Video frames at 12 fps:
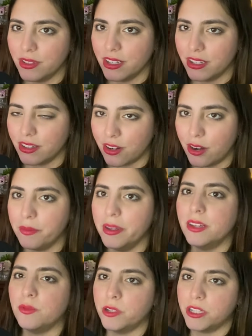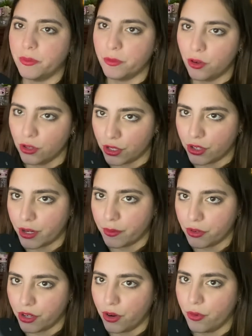uh, comic, which I'm also gonna
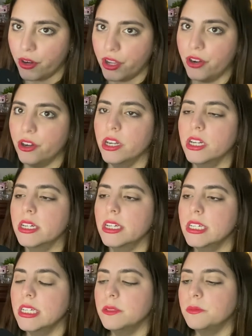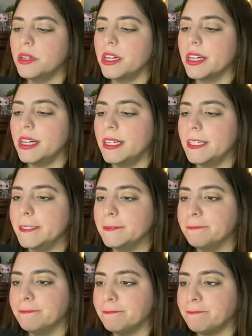put over here. But
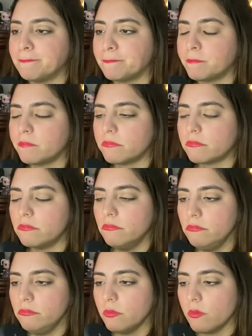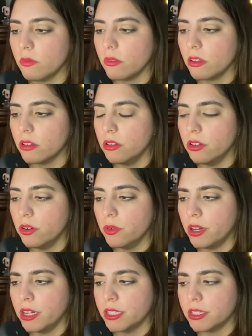um, you
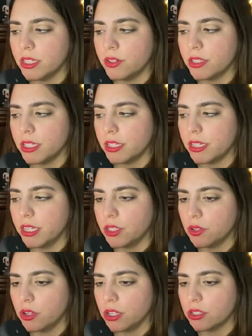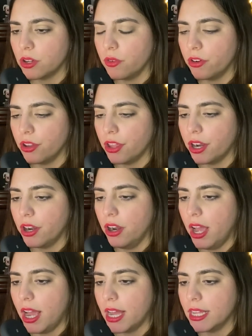know, it's interesting that they took us over
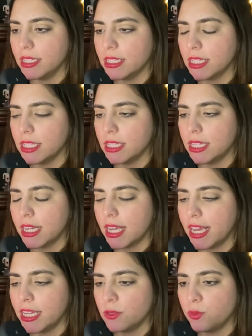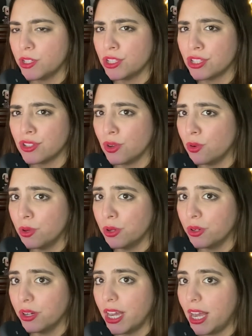there, and the case was so
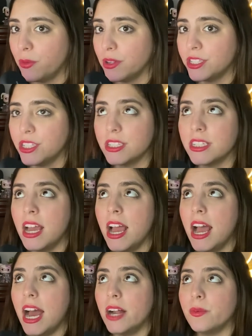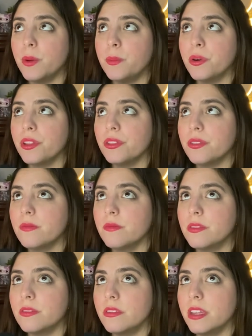good. I was just at one point
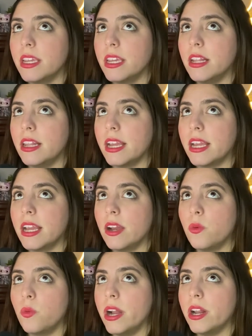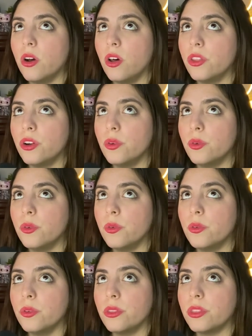thinking like, what other
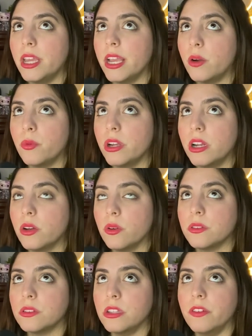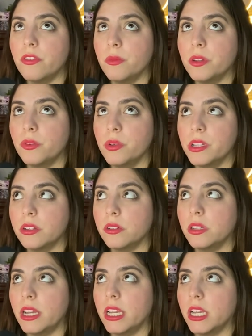thing are we gonna see from the
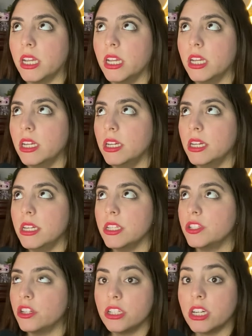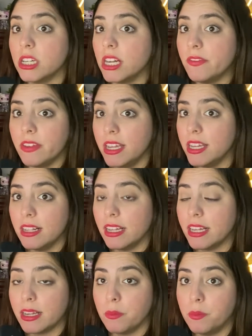Riddler? Like, is there gonna be
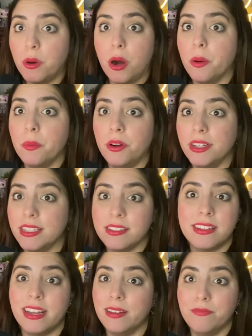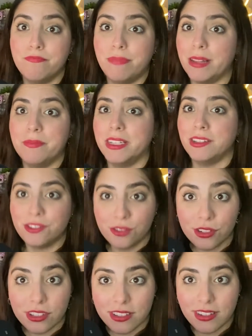like a bomb inside Batman's
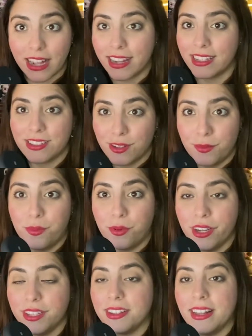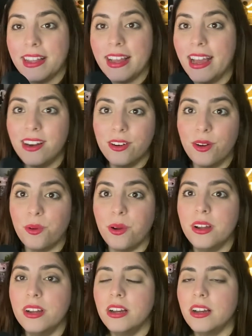suit? Like at some point? Like I don't know.
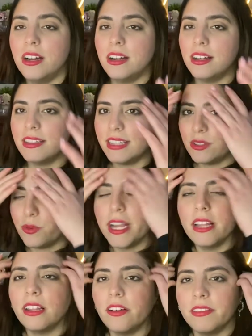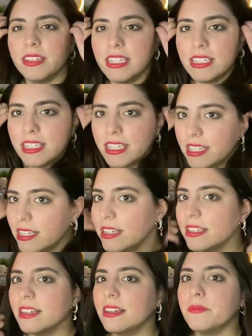Uh, that's why I love
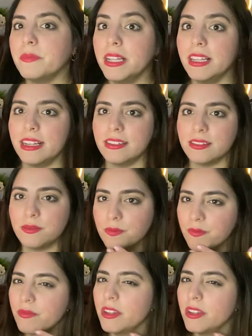DC villains